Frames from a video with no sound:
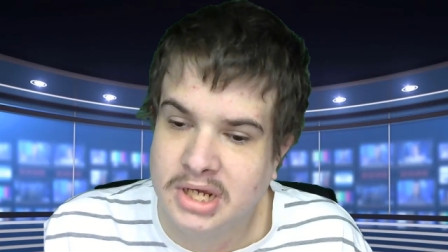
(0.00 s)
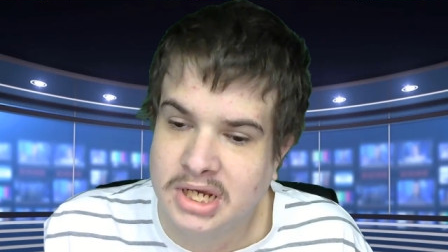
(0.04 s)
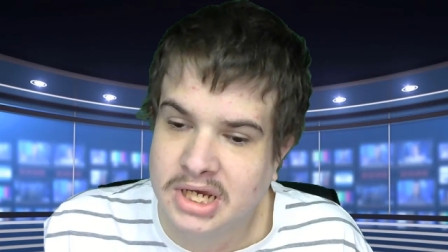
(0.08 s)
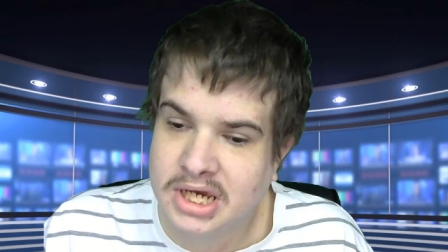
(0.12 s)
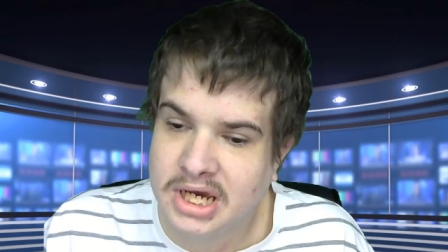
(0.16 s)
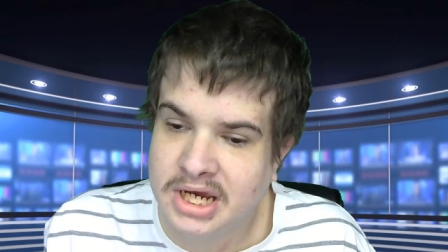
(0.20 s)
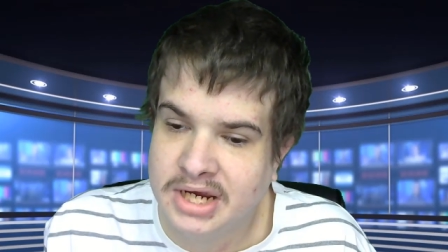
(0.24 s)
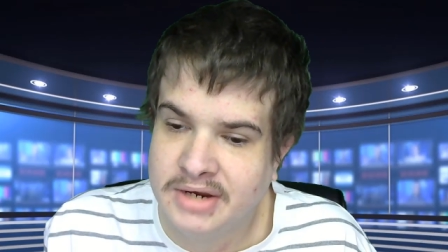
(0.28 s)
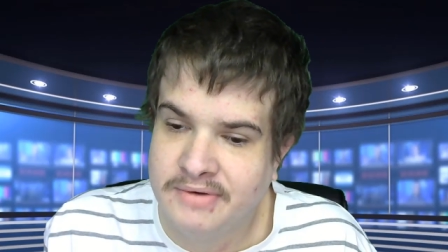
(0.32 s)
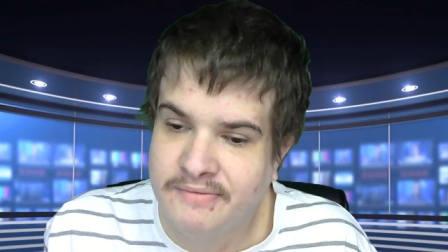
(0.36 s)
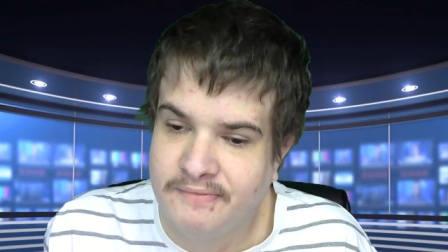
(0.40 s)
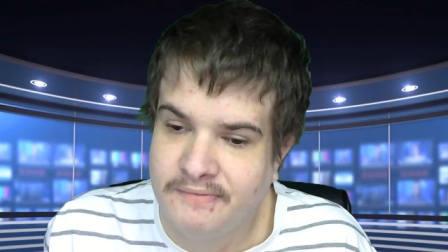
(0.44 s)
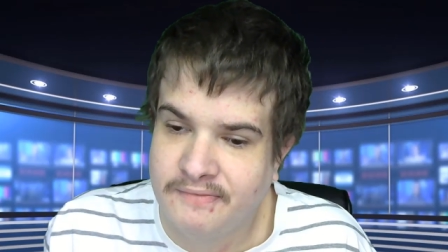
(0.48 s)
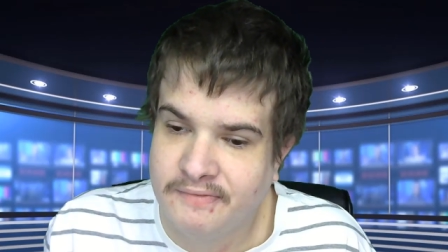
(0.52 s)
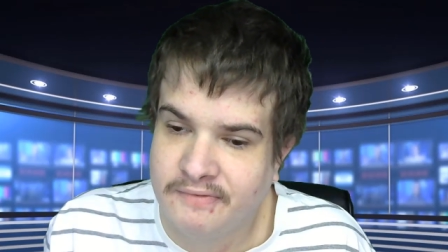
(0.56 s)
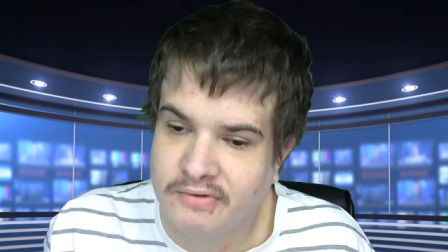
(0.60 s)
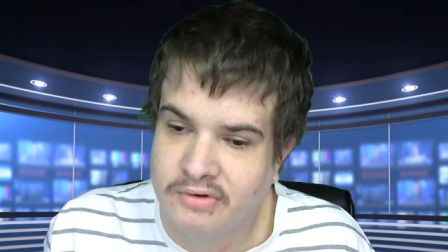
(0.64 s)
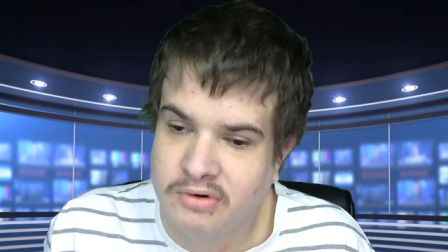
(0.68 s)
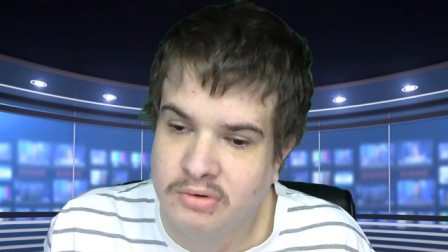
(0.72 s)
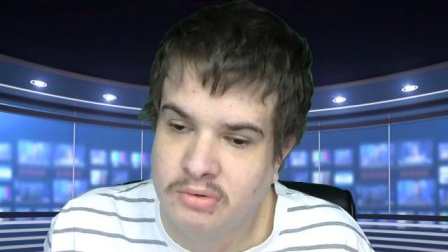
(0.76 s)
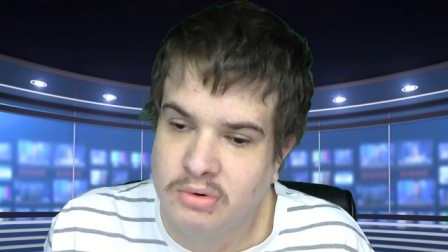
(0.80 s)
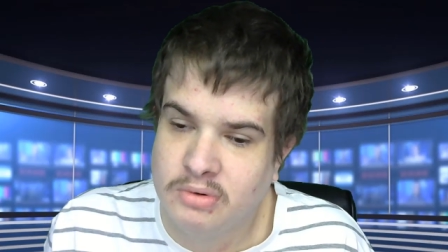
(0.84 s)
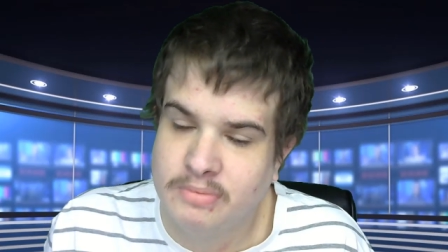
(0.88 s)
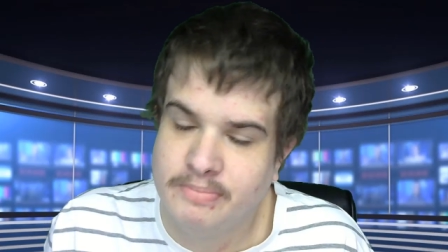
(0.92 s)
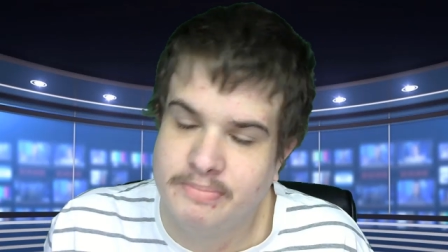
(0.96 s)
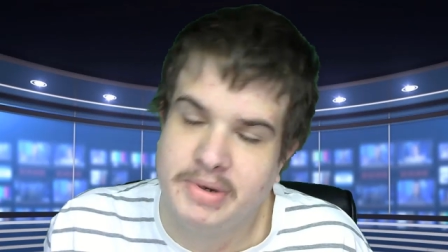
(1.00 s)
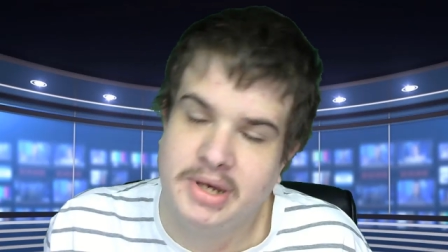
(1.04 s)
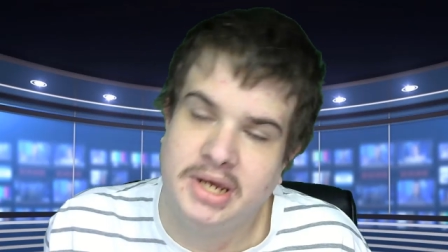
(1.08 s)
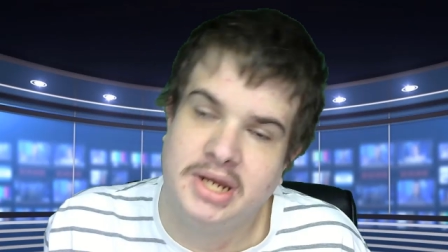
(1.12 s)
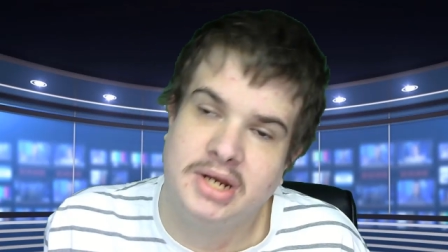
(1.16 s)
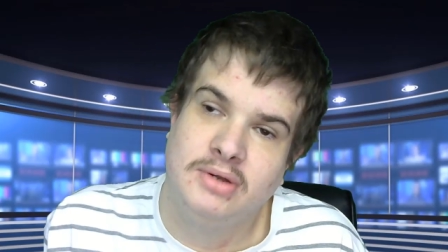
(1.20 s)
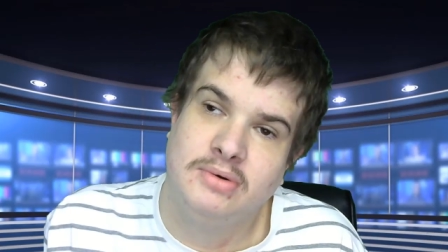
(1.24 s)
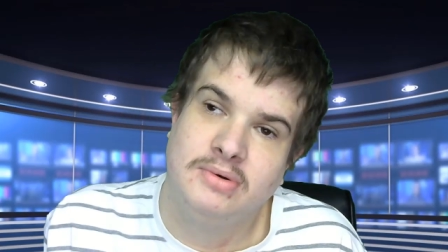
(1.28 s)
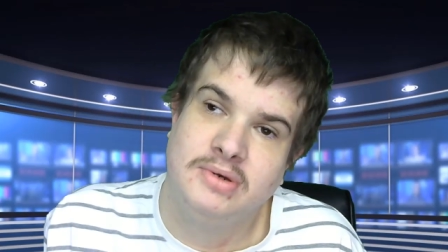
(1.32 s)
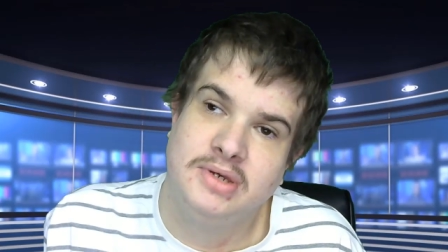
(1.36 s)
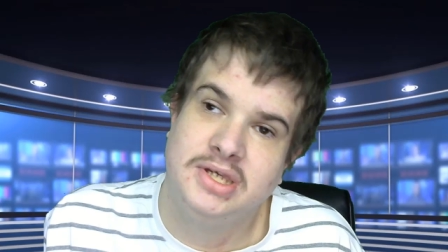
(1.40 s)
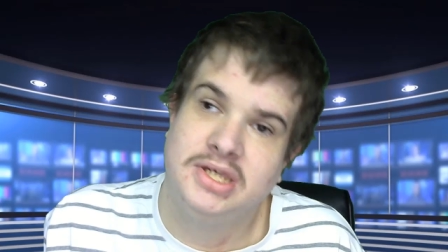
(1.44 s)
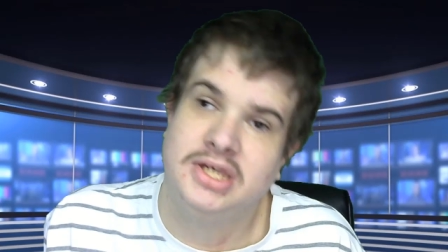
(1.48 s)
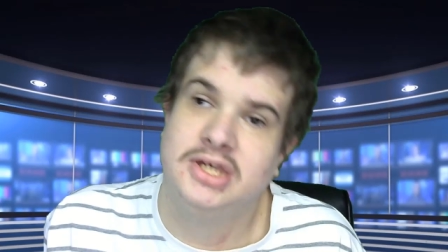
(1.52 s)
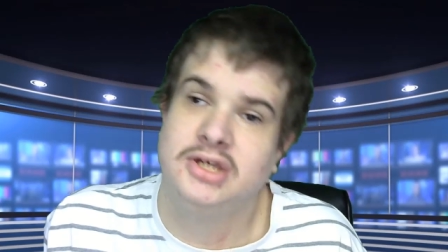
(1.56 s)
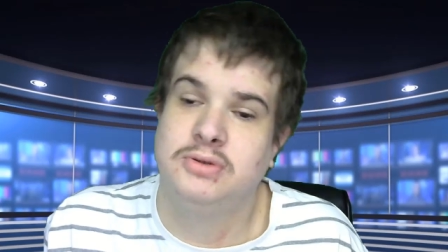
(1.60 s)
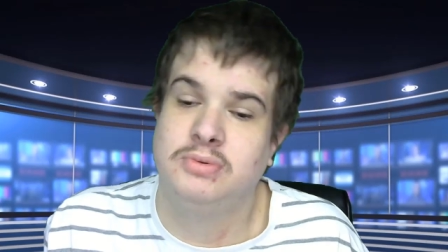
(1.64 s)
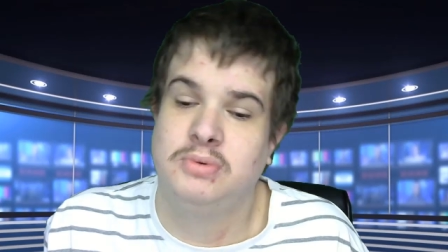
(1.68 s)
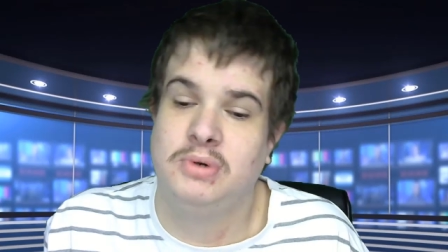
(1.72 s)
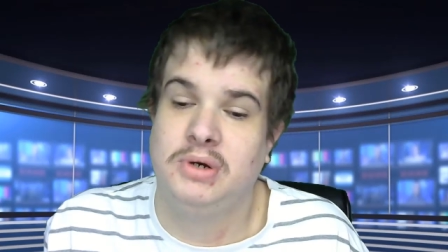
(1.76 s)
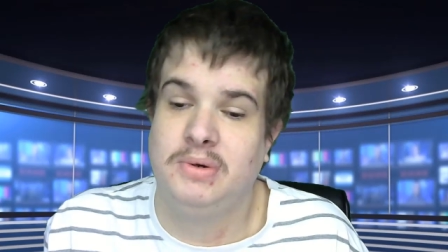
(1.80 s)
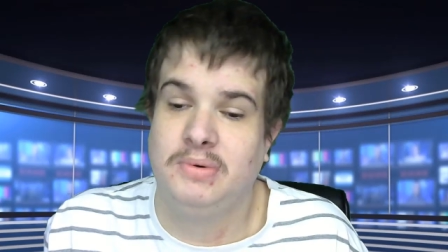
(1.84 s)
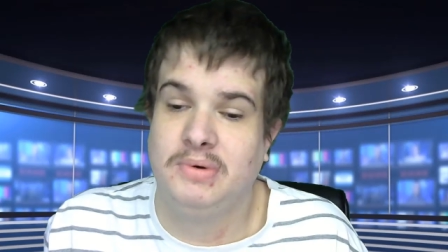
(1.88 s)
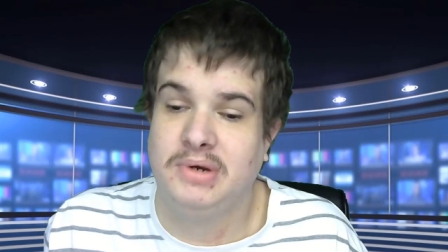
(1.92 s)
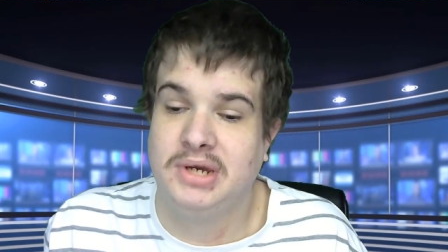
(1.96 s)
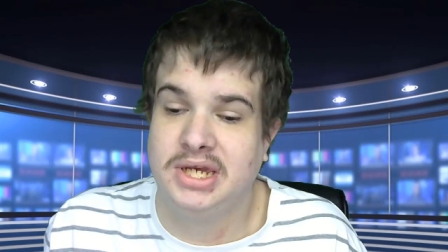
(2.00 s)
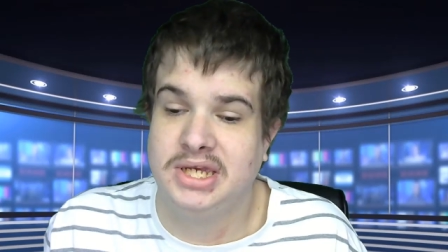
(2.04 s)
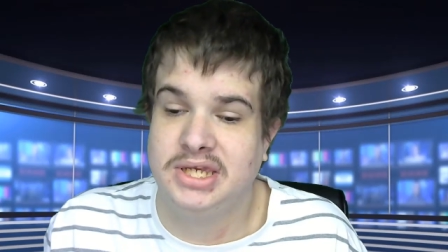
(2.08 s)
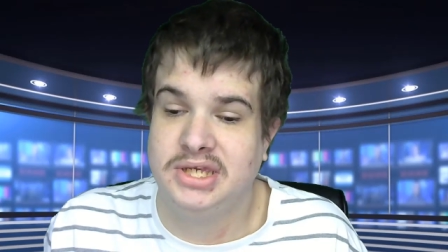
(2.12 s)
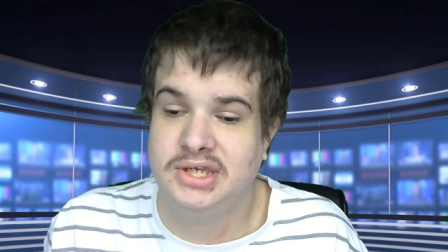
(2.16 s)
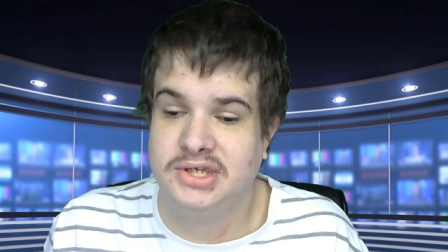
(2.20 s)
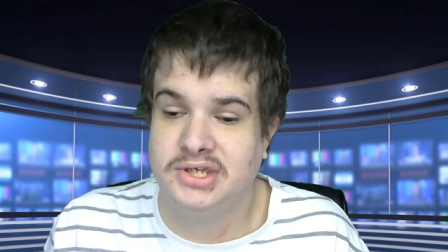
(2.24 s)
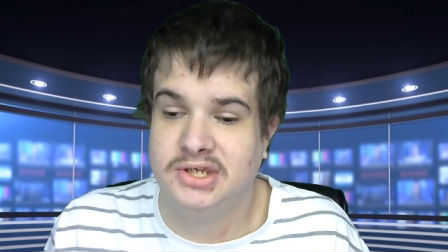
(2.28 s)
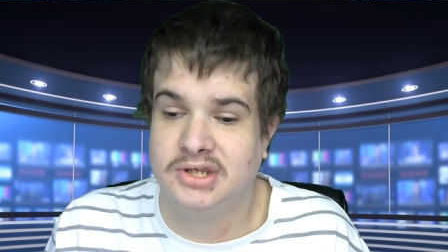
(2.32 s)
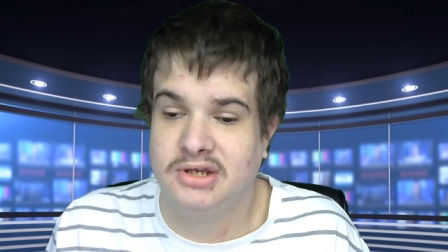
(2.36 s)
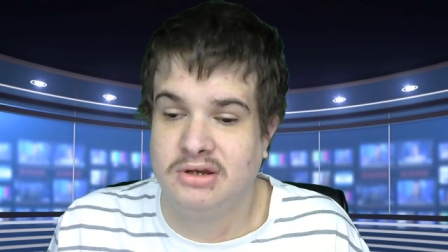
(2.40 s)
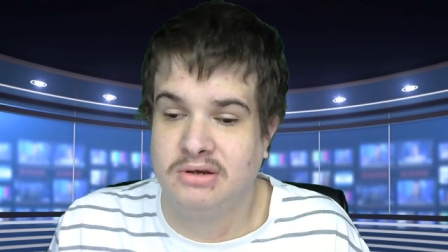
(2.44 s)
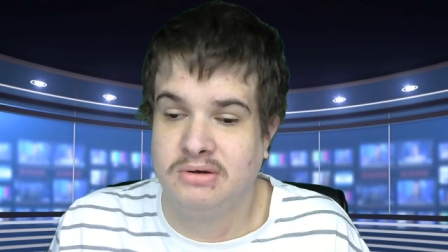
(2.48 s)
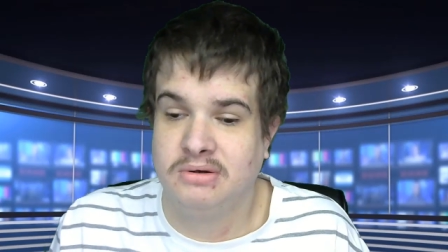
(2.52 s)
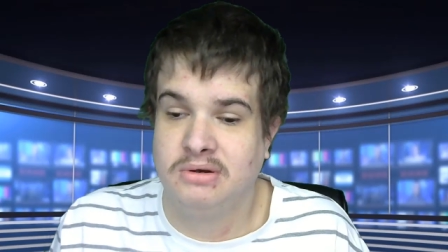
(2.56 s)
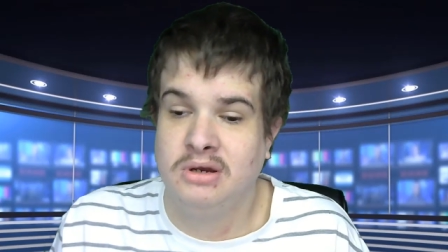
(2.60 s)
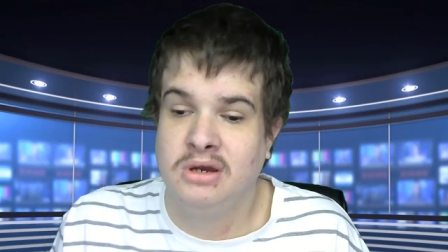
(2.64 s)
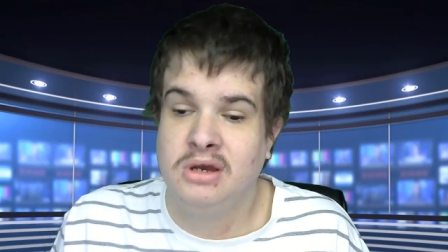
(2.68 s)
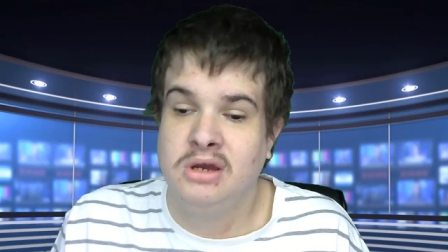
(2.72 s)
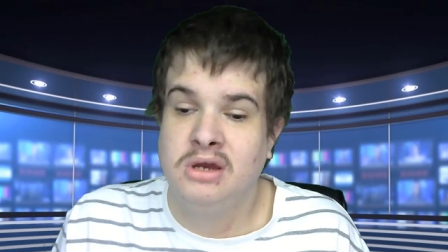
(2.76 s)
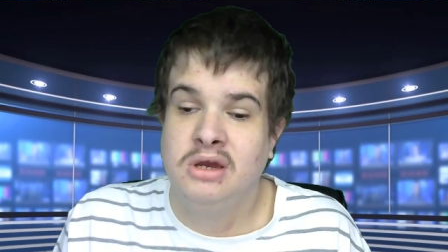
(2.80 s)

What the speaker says: going through on penalties as well against, so